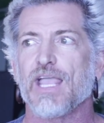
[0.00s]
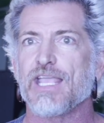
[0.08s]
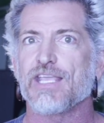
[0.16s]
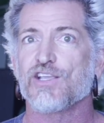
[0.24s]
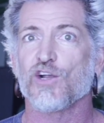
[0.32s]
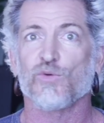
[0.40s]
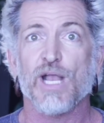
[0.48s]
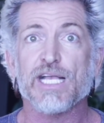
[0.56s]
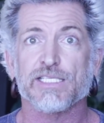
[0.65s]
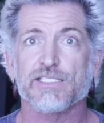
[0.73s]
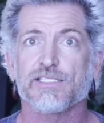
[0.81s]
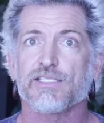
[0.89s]
a
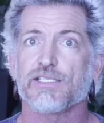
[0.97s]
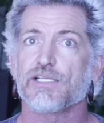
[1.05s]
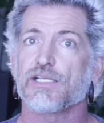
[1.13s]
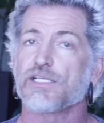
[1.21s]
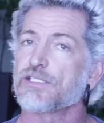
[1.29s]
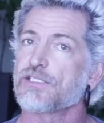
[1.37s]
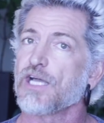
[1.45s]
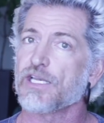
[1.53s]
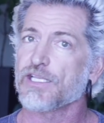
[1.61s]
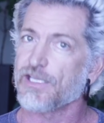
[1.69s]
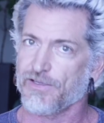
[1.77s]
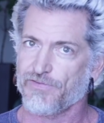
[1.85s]
caress is not
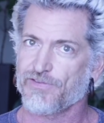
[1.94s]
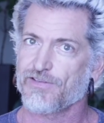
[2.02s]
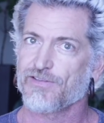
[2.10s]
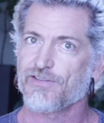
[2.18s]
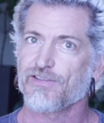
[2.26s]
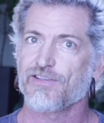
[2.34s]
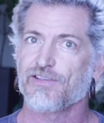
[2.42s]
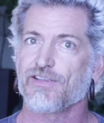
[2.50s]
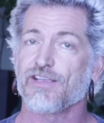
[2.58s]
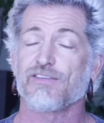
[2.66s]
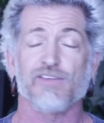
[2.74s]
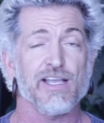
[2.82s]
a gift.
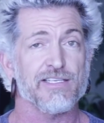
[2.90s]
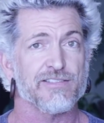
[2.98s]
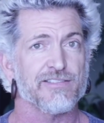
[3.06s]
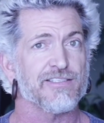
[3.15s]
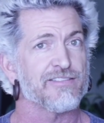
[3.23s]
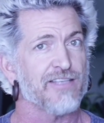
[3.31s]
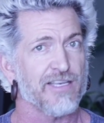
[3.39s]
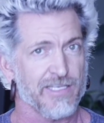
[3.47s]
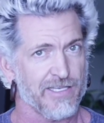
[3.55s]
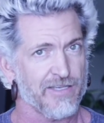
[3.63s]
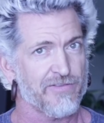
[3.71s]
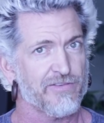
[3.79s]
Advice is not a
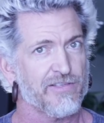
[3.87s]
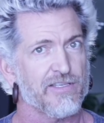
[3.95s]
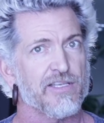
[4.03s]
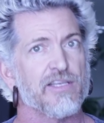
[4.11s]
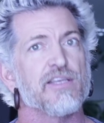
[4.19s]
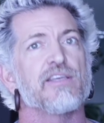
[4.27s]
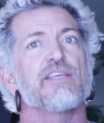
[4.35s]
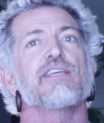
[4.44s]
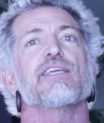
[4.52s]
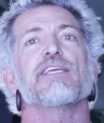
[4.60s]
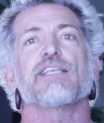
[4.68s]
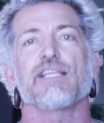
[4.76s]
gift
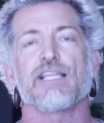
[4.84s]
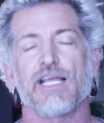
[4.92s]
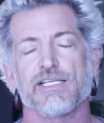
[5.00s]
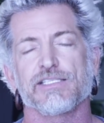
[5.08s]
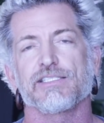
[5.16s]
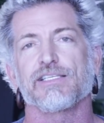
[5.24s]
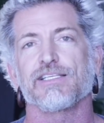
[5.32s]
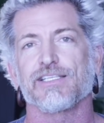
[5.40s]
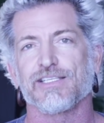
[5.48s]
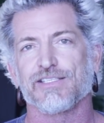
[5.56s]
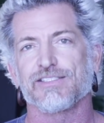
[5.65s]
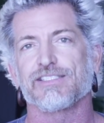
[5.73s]
unless it
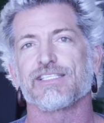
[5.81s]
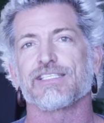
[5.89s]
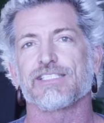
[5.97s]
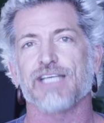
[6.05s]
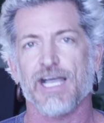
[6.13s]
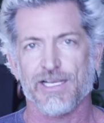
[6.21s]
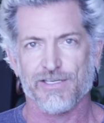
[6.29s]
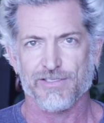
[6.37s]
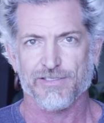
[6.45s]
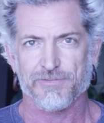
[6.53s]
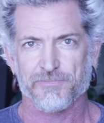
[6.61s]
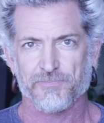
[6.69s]
is
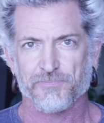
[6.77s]
desired.